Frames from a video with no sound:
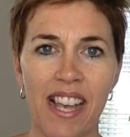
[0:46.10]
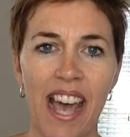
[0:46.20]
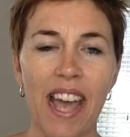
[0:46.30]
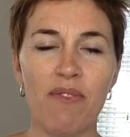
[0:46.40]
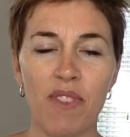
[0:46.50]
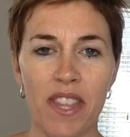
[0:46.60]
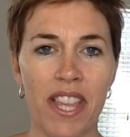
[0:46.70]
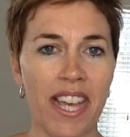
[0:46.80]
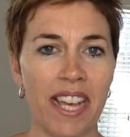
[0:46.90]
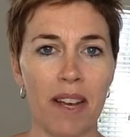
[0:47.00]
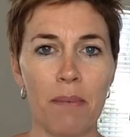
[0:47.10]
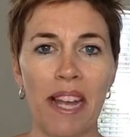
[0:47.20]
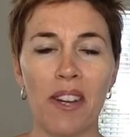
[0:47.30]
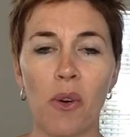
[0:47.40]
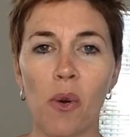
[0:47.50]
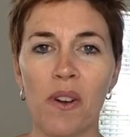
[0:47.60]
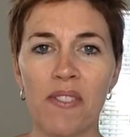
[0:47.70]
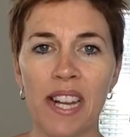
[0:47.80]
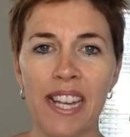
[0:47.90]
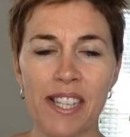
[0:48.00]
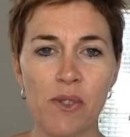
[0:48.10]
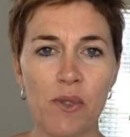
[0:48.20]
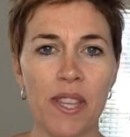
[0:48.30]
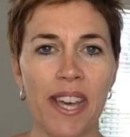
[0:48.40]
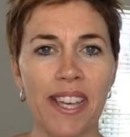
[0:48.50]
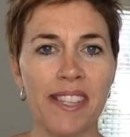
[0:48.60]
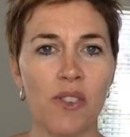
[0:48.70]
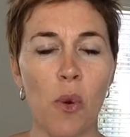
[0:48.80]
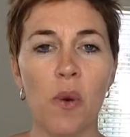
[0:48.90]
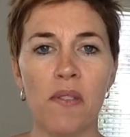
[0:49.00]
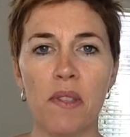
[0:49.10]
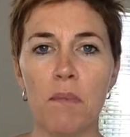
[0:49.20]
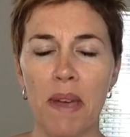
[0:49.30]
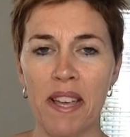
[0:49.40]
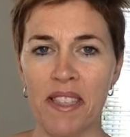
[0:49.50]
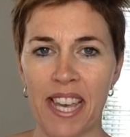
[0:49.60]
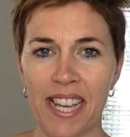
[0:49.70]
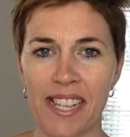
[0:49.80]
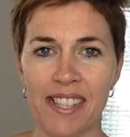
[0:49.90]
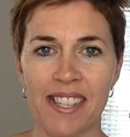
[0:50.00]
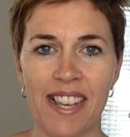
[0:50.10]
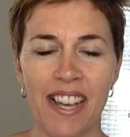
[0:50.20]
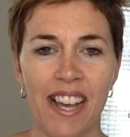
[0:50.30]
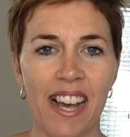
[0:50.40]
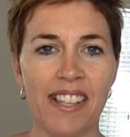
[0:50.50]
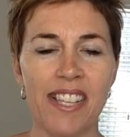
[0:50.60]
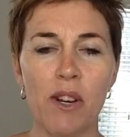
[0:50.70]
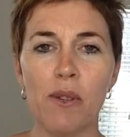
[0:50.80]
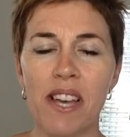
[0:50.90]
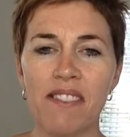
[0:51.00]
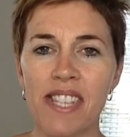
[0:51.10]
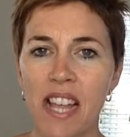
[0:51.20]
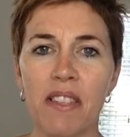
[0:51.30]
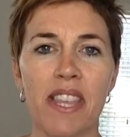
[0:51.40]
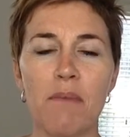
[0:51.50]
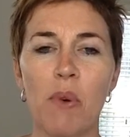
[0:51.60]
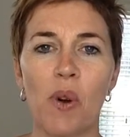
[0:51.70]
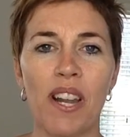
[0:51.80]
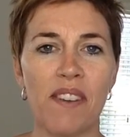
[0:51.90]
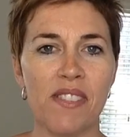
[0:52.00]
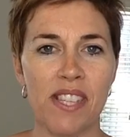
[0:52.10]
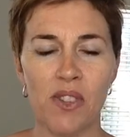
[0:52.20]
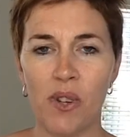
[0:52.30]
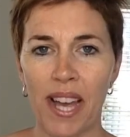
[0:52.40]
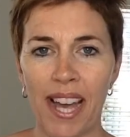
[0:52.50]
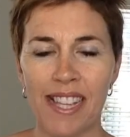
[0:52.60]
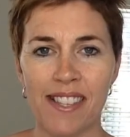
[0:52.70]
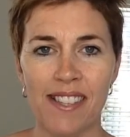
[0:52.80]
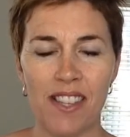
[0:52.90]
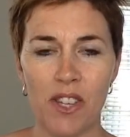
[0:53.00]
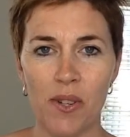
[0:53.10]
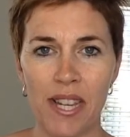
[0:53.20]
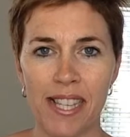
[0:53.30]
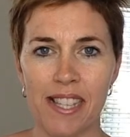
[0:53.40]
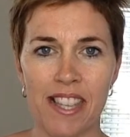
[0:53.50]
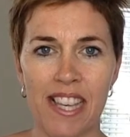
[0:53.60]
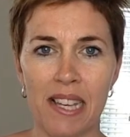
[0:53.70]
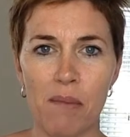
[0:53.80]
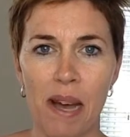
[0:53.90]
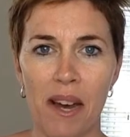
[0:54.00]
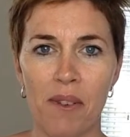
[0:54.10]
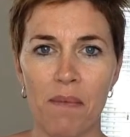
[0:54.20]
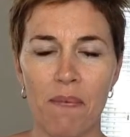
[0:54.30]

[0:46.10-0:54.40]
Everything. I mean, all of the little things, all of the big things, until there is nothing more left in your head that you need to think about.